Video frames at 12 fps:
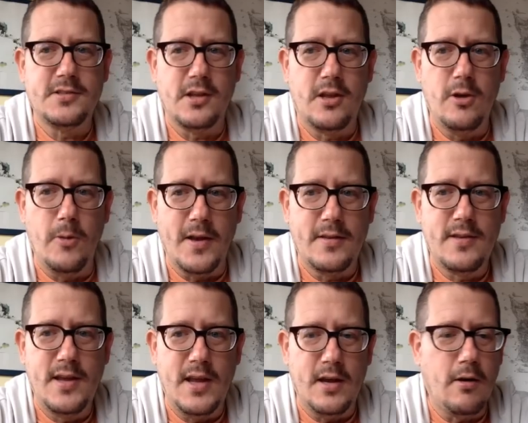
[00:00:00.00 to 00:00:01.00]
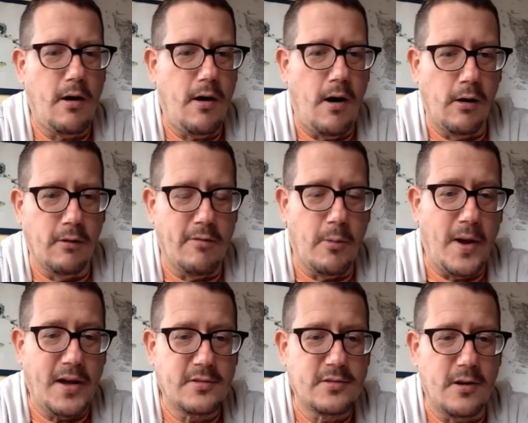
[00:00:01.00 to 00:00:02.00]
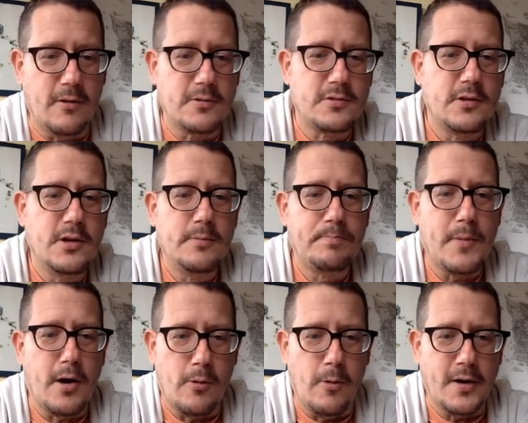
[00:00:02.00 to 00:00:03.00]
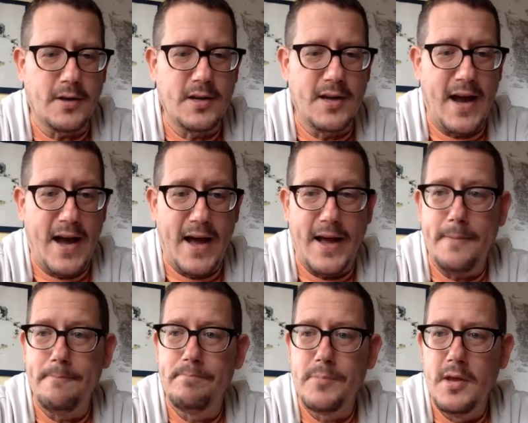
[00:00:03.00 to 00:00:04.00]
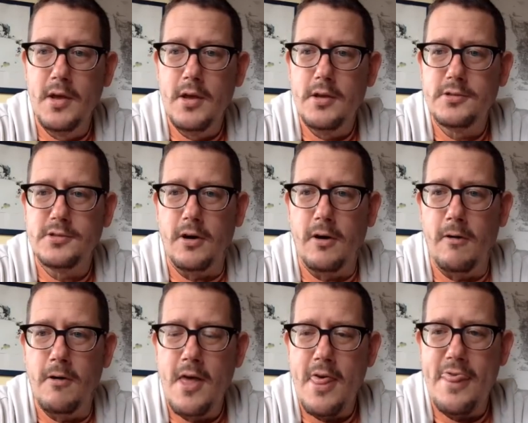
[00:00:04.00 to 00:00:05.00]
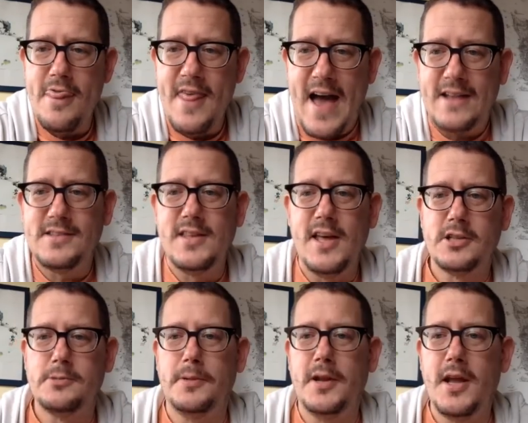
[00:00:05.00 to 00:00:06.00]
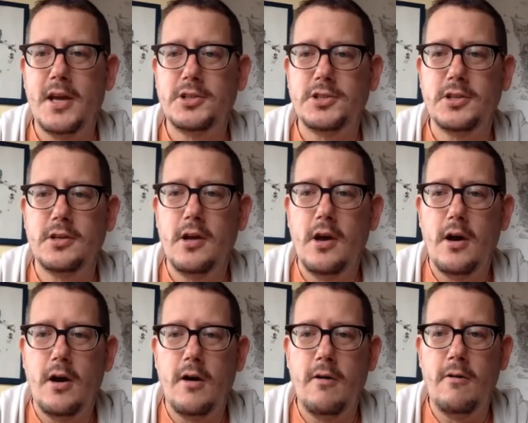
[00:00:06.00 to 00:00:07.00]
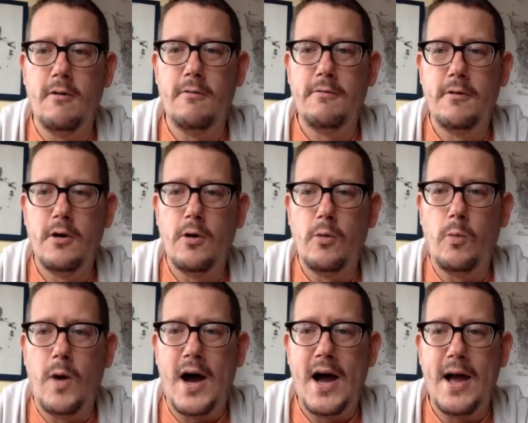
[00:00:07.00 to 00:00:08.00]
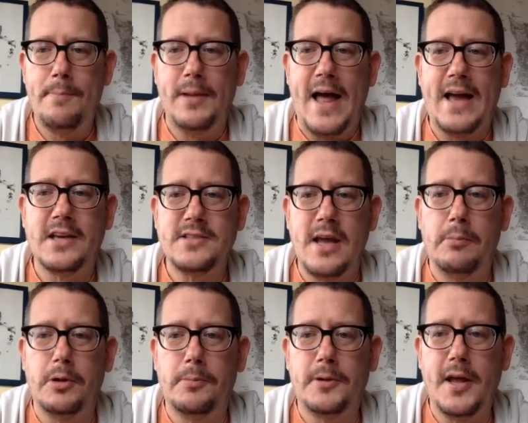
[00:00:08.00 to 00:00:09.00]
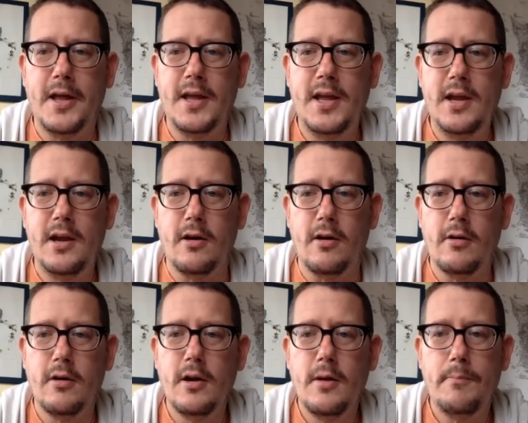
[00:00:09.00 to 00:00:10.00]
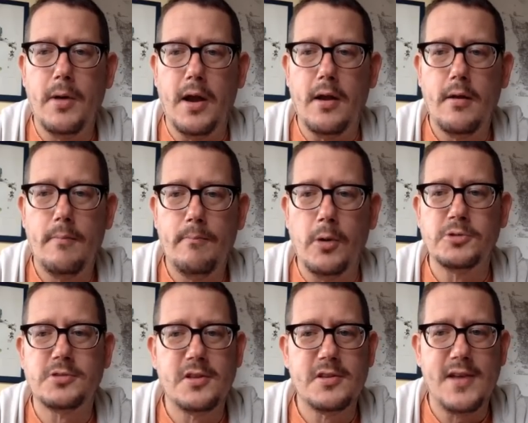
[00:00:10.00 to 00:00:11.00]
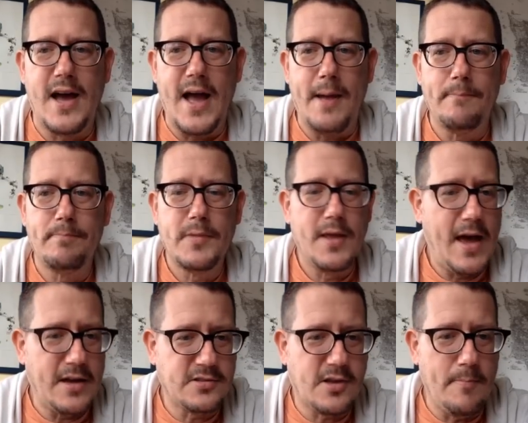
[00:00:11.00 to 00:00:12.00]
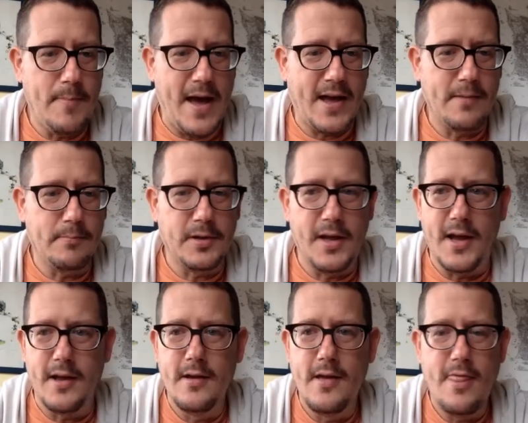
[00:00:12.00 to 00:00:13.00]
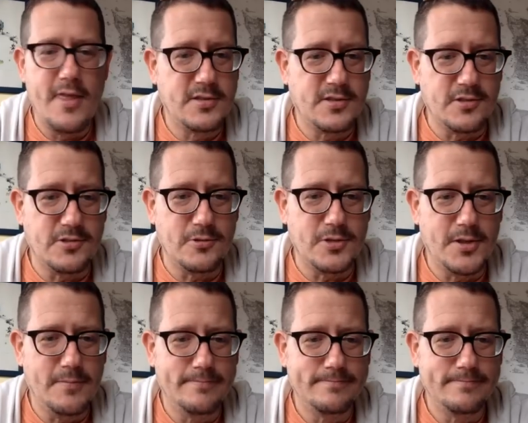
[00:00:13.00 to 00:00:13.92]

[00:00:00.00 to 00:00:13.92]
at Q18, all of the white stones are going to die. So that's the explanation of why black is able to play here, but most of the time has to come back and play this Tsuji.